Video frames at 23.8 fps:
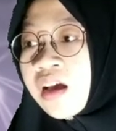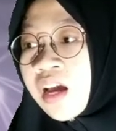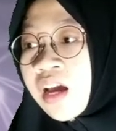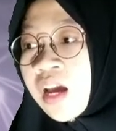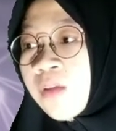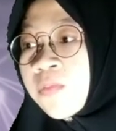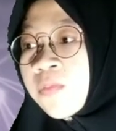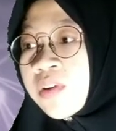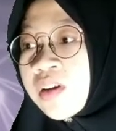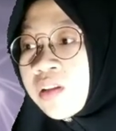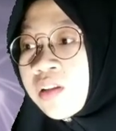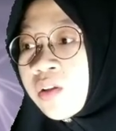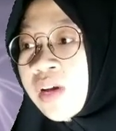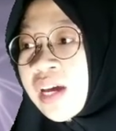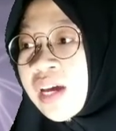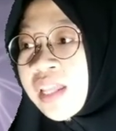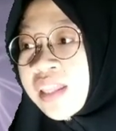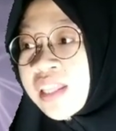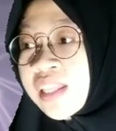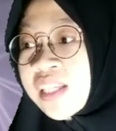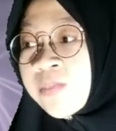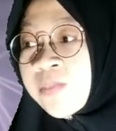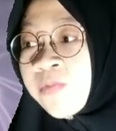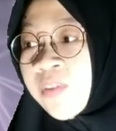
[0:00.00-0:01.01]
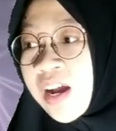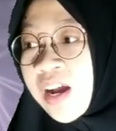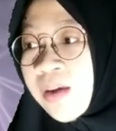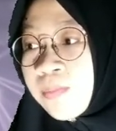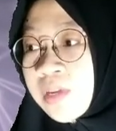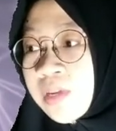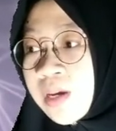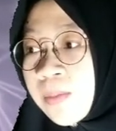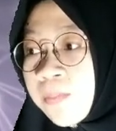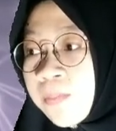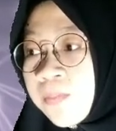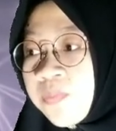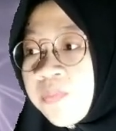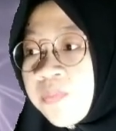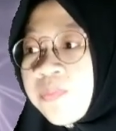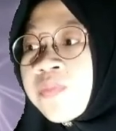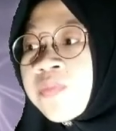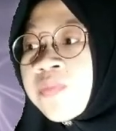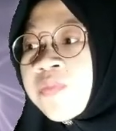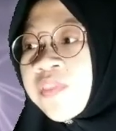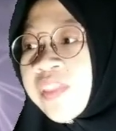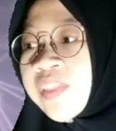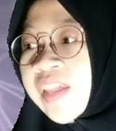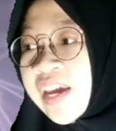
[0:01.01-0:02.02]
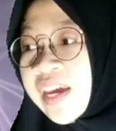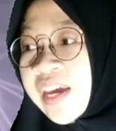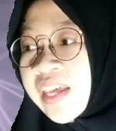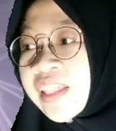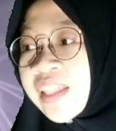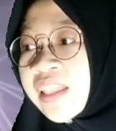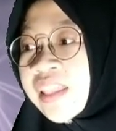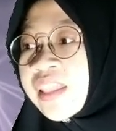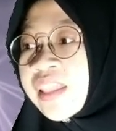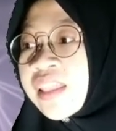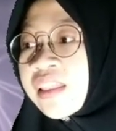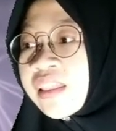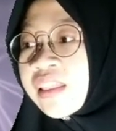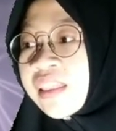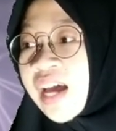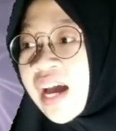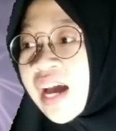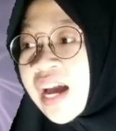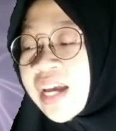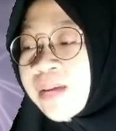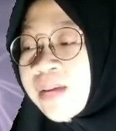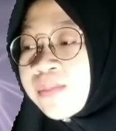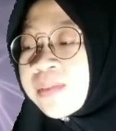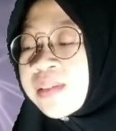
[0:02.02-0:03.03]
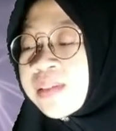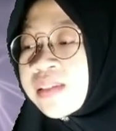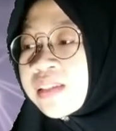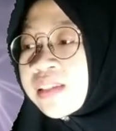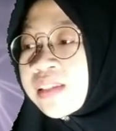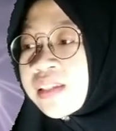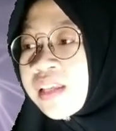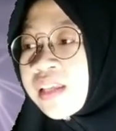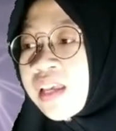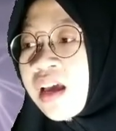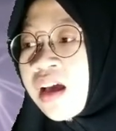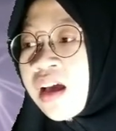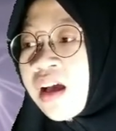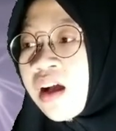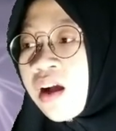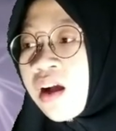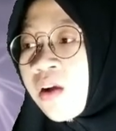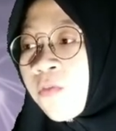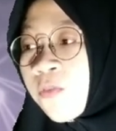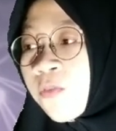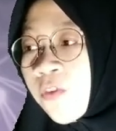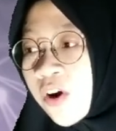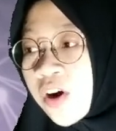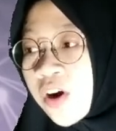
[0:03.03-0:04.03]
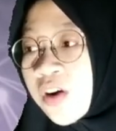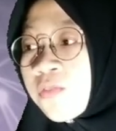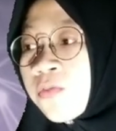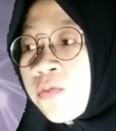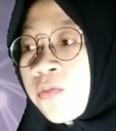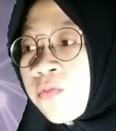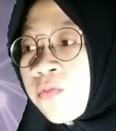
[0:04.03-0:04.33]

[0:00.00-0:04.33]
have a look at this problem. 10 times 4